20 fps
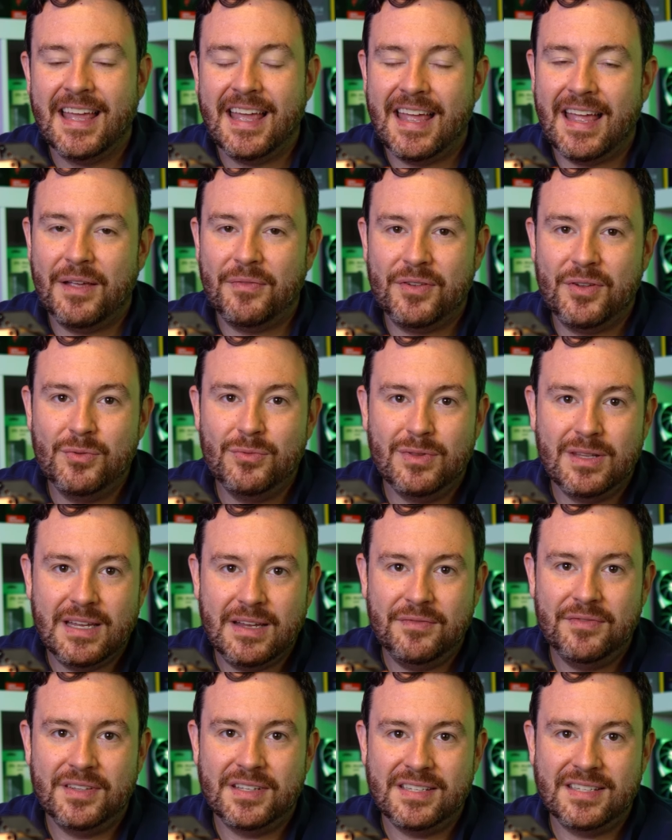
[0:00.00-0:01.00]
If you
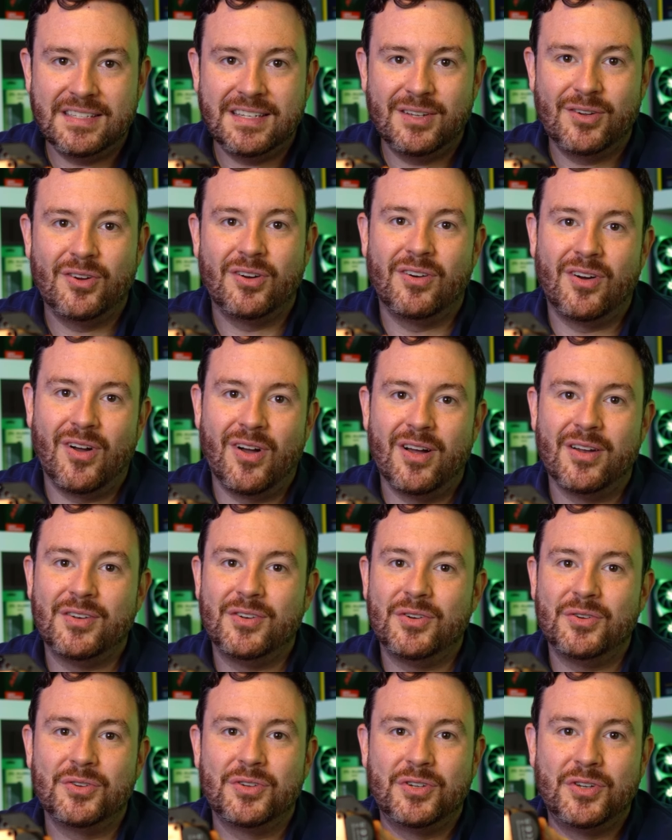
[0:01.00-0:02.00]
leave this sticker on,
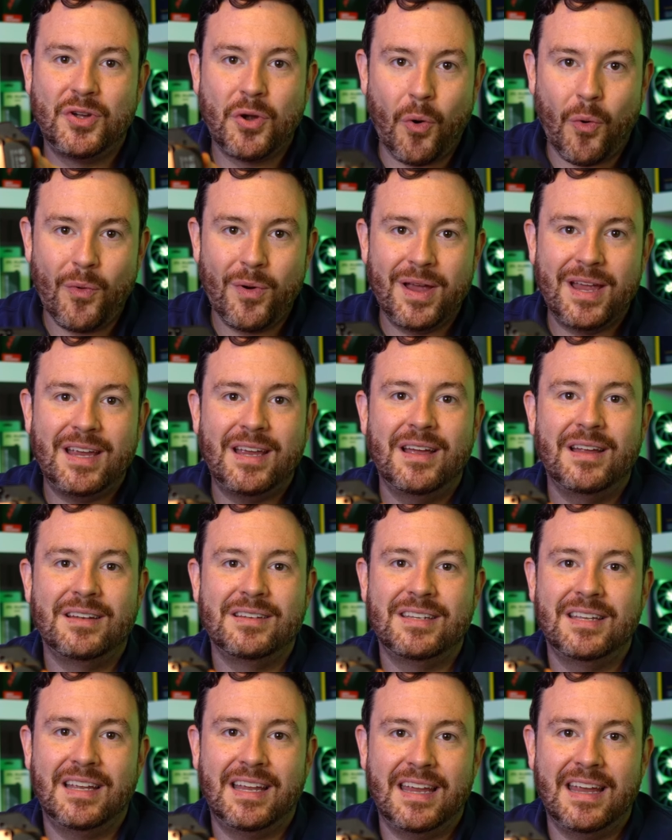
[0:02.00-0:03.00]
you're going
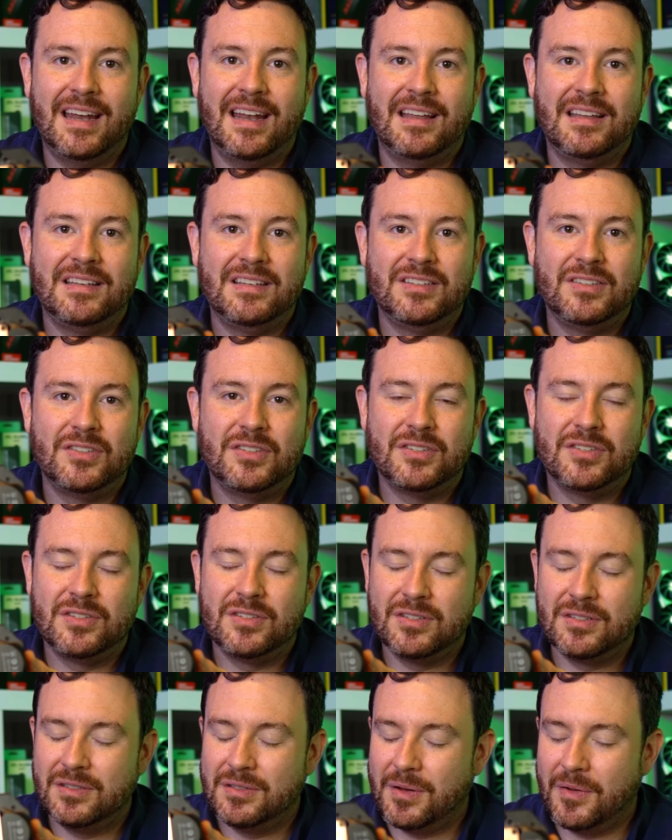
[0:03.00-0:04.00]
to get
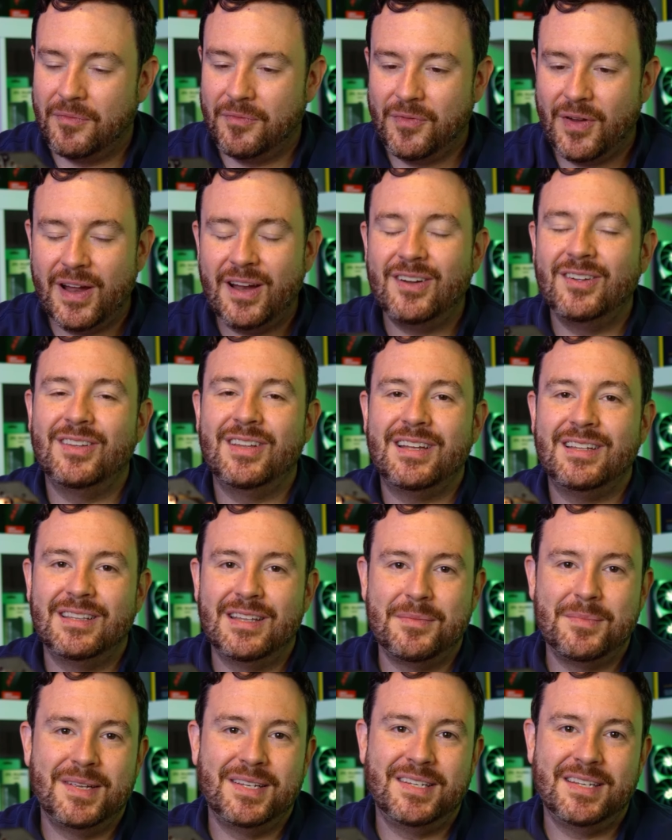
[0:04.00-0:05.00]
severely
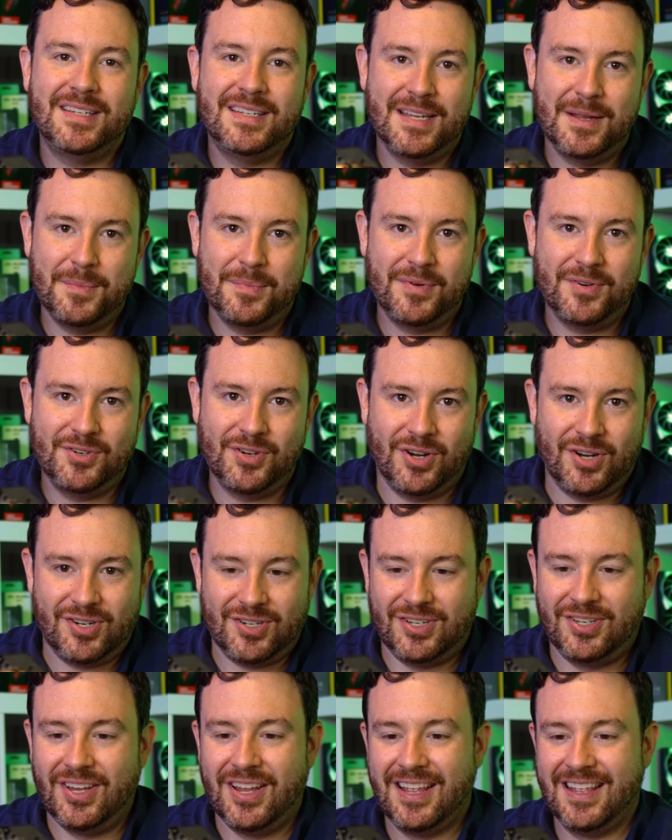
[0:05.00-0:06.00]
limited
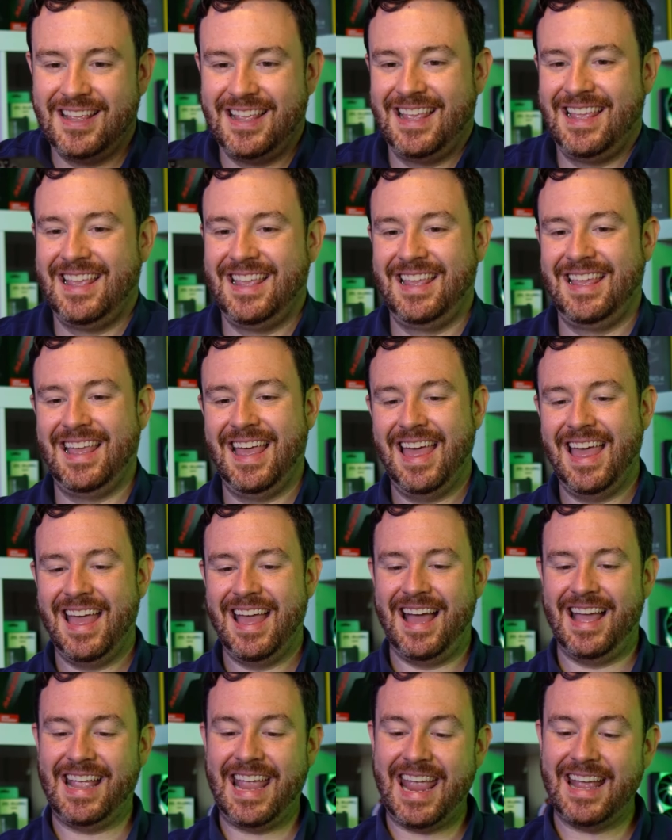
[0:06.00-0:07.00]
temperatures.
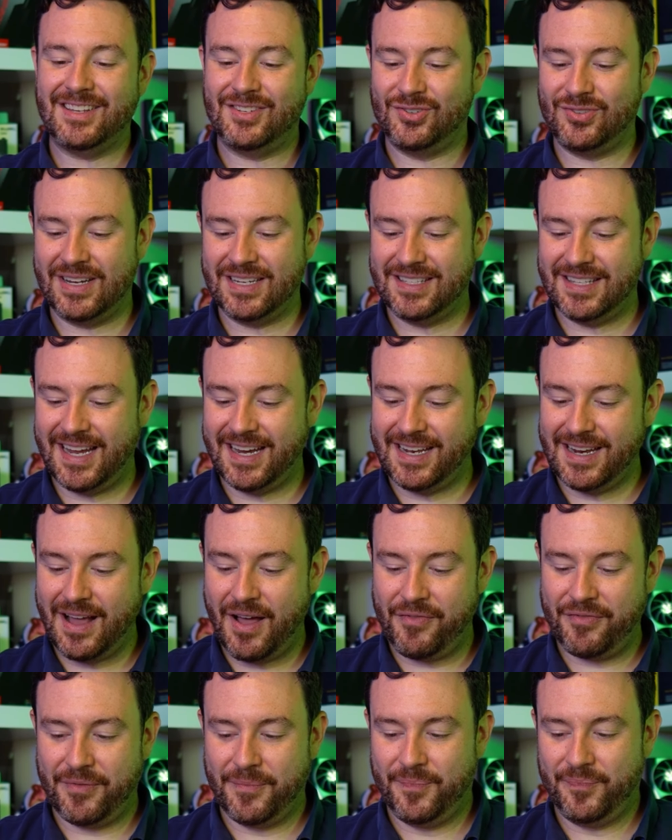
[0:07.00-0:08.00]
Can't stress that
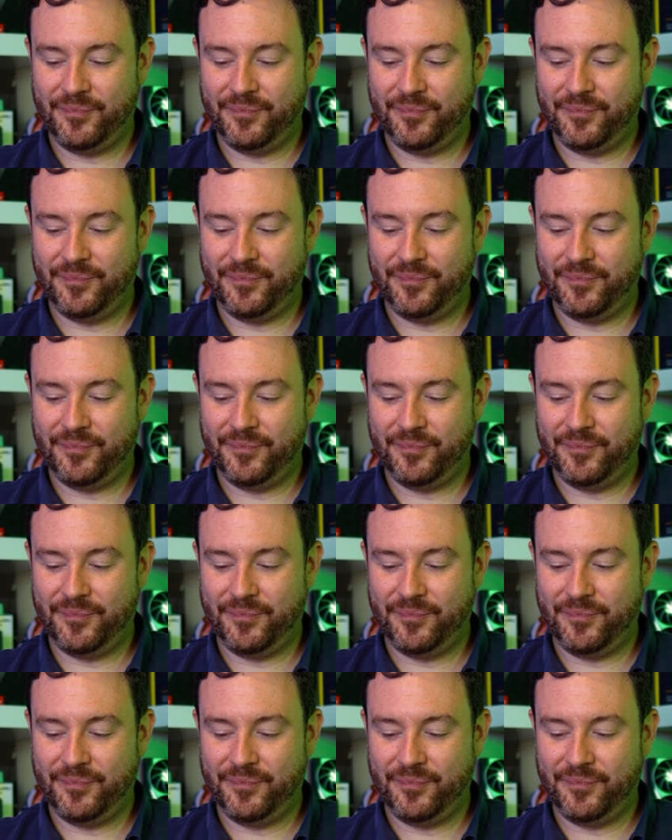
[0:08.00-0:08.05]
enough.